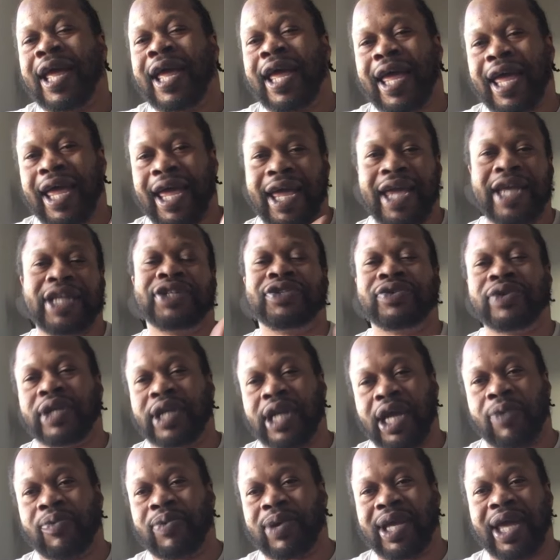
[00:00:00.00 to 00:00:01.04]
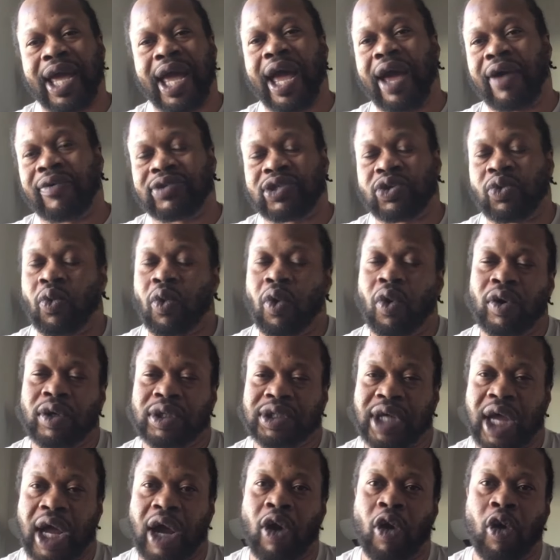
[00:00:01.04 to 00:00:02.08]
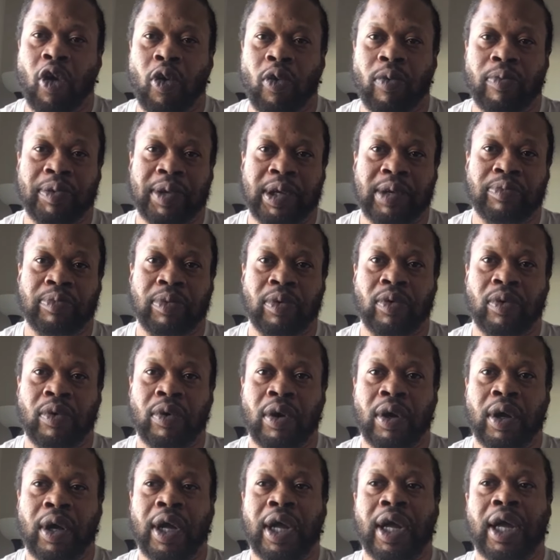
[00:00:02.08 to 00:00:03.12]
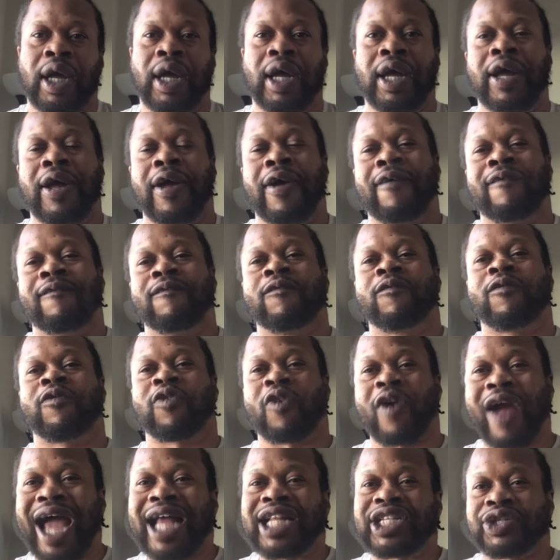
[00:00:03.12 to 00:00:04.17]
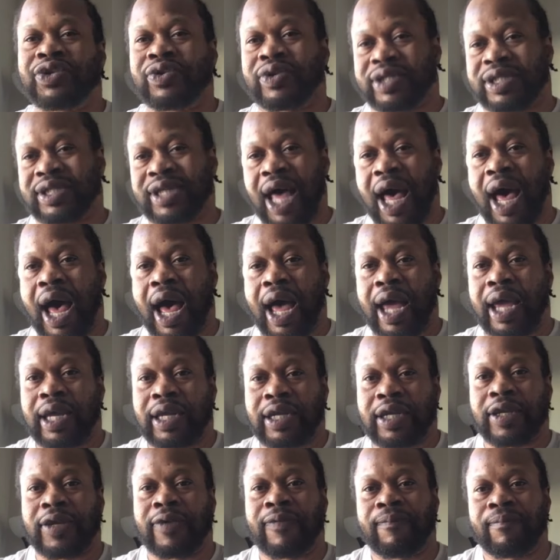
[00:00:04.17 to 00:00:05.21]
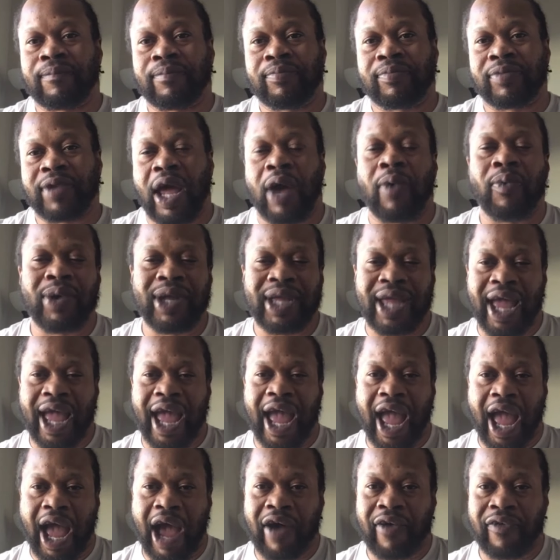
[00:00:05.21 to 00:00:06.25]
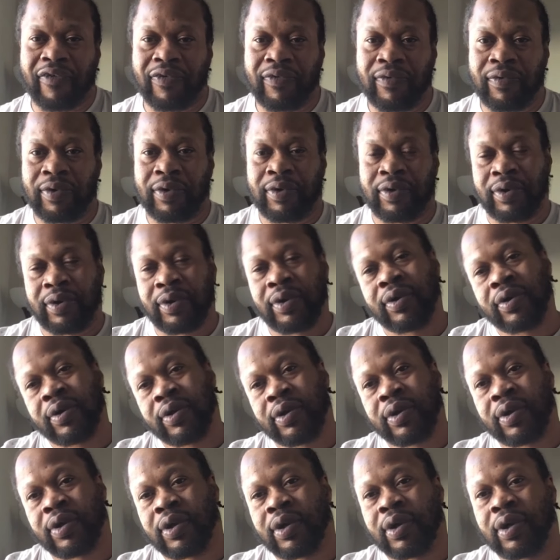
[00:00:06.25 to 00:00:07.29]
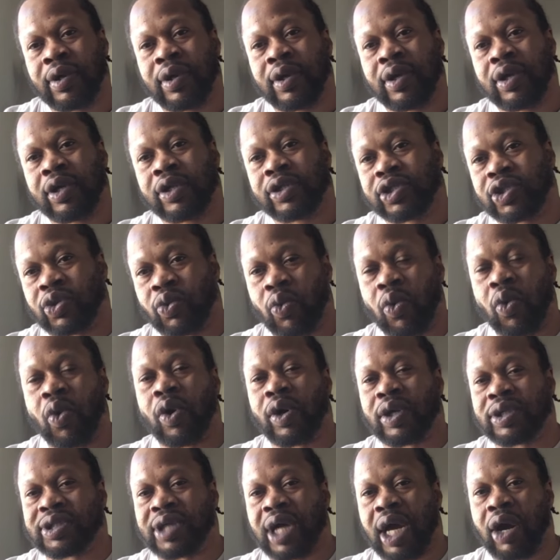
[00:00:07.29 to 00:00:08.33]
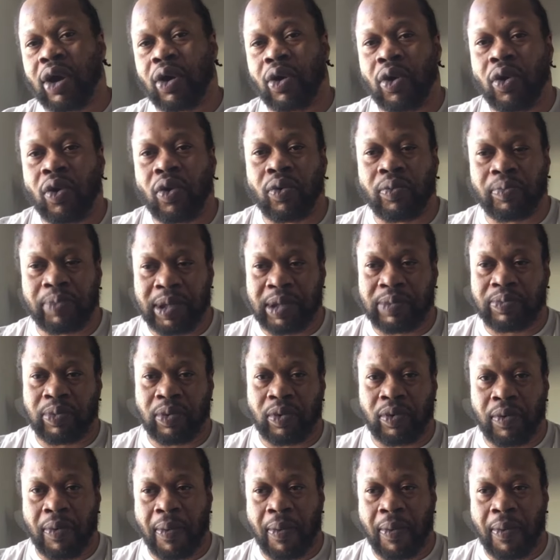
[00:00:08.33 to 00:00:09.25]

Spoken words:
Hatred that we have towards our own people. Fratricide that we have towards our own people.